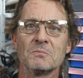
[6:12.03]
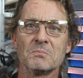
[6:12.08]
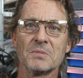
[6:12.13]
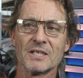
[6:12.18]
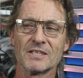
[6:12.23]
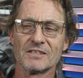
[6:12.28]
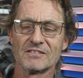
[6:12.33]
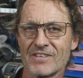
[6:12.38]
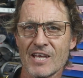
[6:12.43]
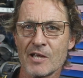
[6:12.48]

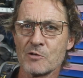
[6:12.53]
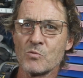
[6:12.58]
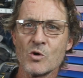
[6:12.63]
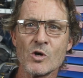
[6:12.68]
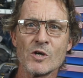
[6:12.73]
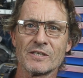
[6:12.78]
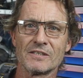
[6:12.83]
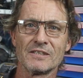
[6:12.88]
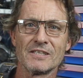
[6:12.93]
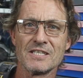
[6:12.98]
but they
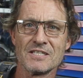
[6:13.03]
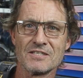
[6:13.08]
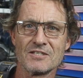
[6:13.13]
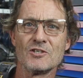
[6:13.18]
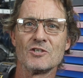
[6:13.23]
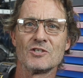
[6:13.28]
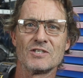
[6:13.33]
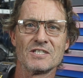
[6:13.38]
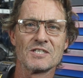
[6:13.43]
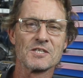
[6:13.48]
weren't at least
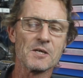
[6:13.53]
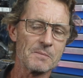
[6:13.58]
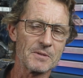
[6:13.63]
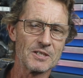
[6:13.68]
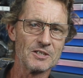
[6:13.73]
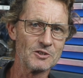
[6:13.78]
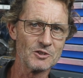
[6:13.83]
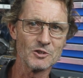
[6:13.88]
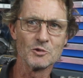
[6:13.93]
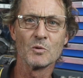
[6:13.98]
using
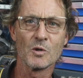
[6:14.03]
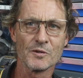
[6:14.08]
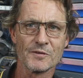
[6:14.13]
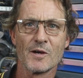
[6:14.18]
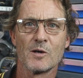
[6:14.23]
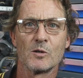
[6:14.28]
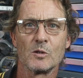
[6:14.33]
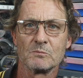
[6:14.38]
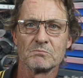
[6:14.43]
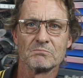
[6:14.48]
somebody who knew what they
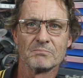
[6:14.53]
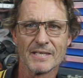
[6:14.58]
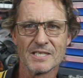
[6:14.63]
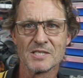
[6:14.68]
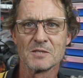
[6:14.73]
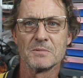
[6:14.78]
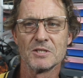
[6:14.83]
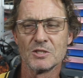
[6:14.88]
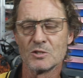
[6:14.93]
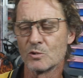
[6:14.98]
were meant
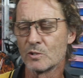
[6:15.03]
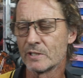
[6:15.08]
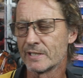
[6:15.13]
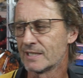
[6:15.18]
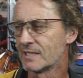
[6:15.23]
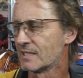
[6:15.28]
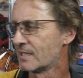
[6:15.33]
to be doing,